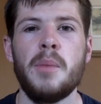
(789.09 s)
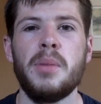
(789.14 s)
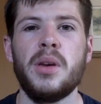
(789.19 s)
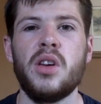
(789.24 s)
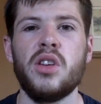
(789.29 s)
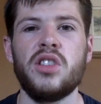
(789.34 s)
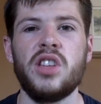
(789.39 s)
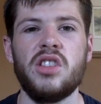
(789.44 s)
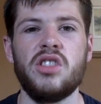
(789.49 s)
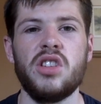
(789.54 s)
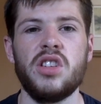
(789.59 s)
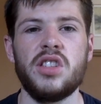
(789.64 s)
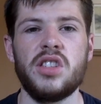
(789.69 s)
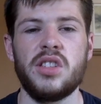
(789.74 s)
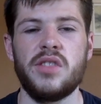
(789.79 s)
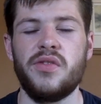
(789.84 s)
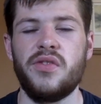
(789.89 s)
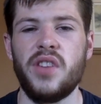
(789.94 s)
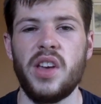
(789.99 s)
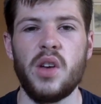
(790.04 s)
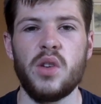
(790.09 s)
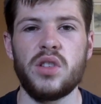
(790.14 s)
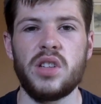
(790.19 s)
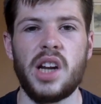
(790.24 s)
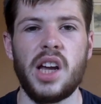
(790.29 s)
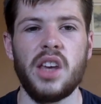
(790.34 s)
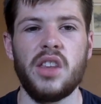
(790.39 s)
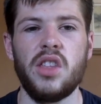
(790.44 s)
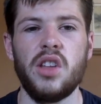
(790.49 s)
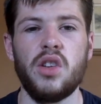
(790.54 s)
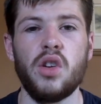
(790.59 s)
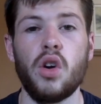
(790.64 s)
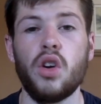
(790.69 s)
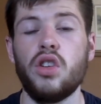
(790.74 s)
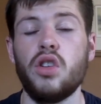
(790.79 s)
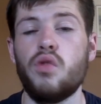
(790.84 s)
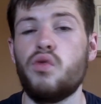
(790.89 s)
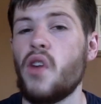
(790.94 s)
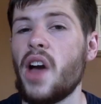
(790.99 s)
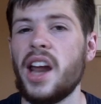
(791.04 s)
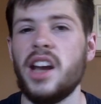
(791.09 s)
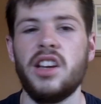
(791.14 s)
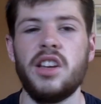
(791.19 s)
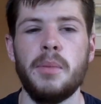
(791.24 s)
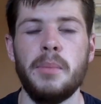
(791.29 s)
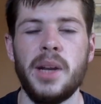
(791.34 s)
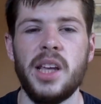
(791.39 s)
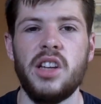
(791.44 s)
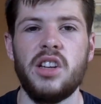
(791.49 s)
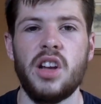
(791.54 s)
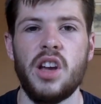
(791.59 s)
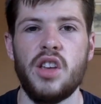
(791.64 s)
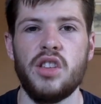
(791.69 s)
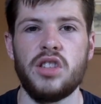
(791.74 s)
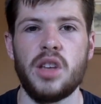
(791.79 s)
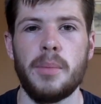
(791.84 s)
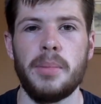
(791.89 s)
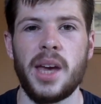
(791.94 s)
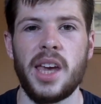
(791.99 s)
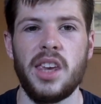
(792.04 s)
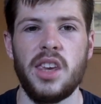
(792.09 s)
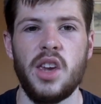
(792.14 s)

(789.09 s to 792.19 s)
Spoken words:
because it just feels like the Doctor randomly turns up at